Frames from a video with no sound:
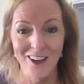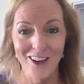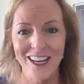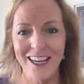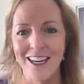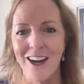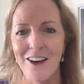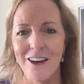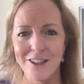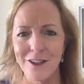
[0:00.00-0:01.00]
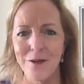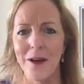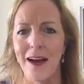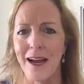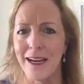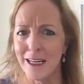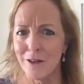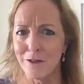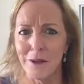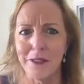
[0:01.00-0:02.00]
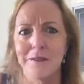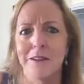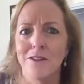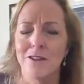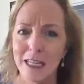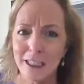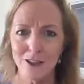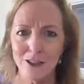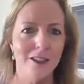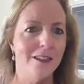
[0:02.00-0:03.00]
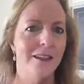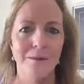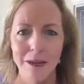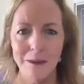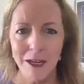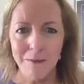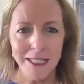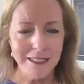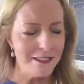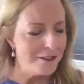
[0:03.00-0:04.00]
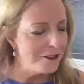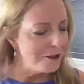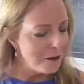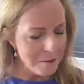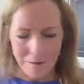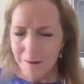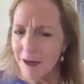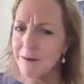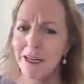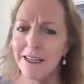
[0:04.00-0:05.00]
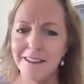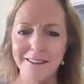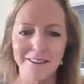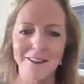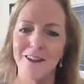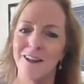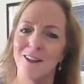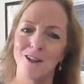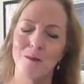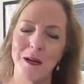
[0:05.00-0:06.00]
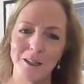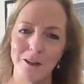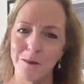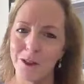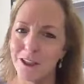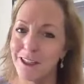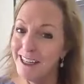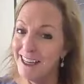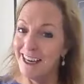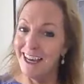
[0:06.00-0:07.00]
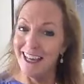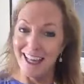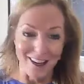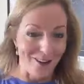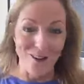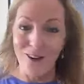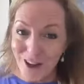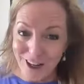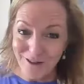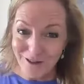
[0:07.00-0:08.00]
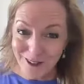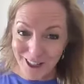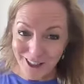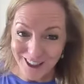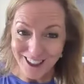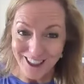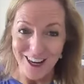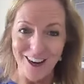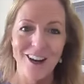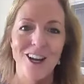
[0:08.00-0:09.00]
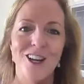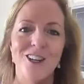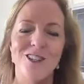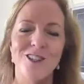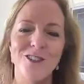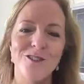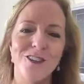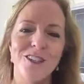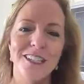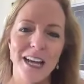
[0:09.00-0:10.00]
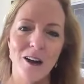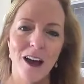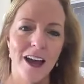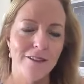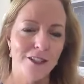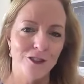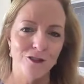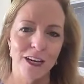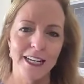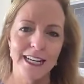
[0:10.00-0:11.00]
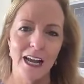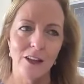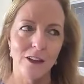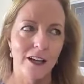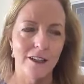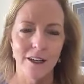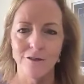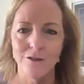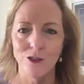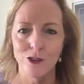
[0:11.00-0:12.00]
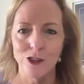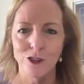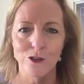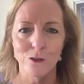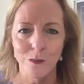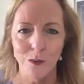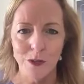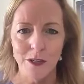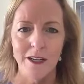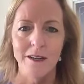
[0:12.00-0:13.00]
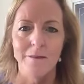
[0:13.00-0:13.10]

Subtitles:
Okay. All right. So I got through it. So that's good. Maybe I made sense to you. Maybe I didn't. Go back to the book. All the information's in there. So you really now have this great outline of nutritional support